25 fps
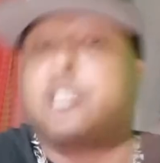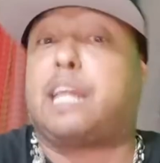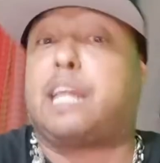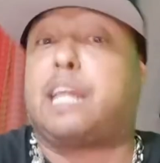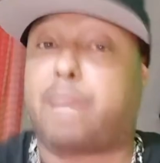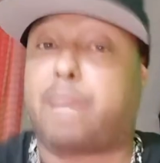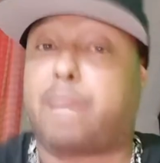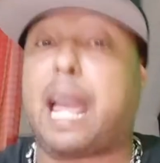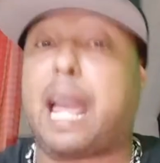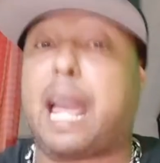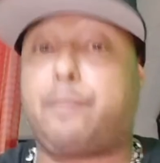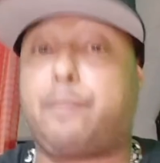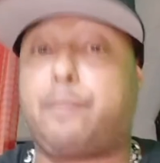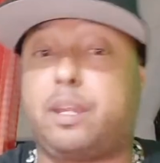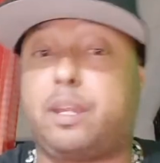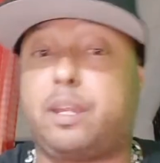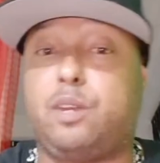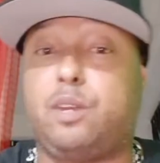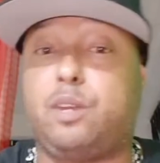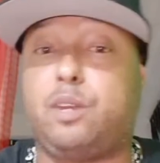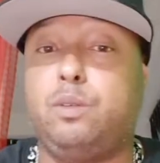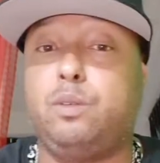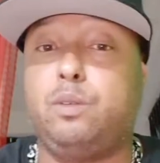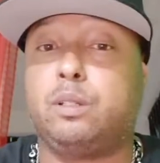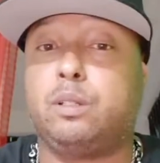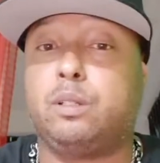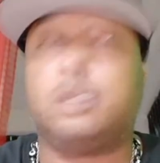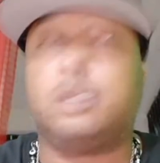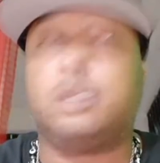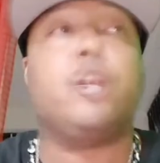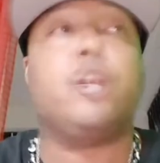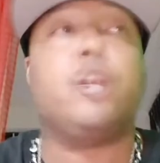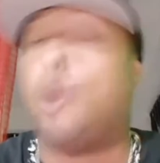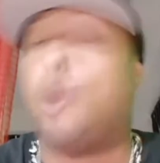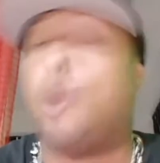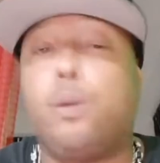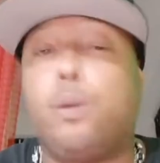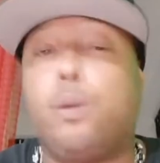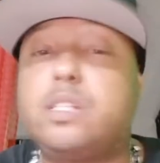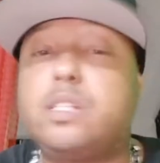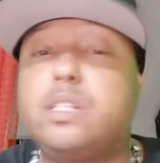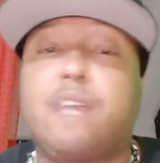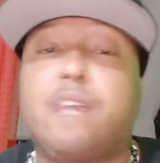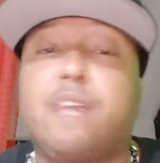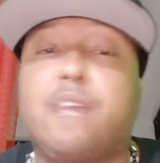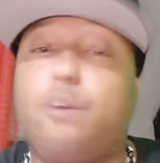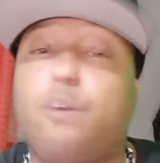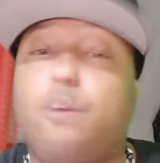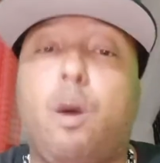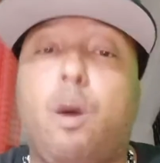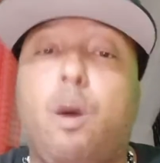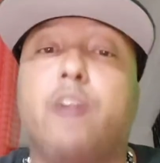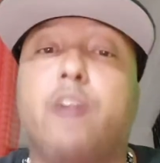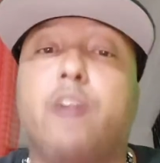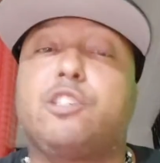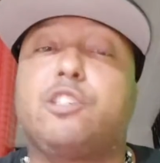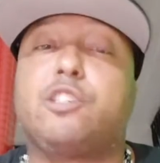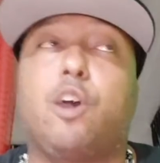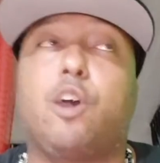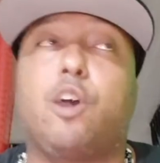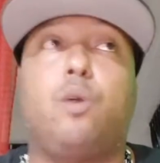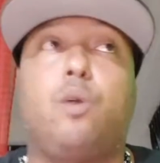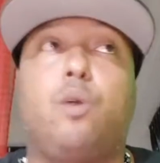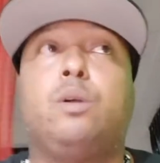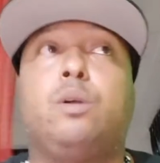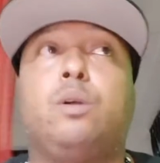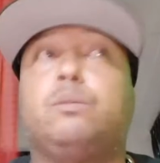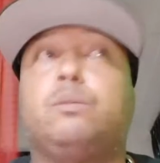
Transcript: thing happened to you. No one's ever won, so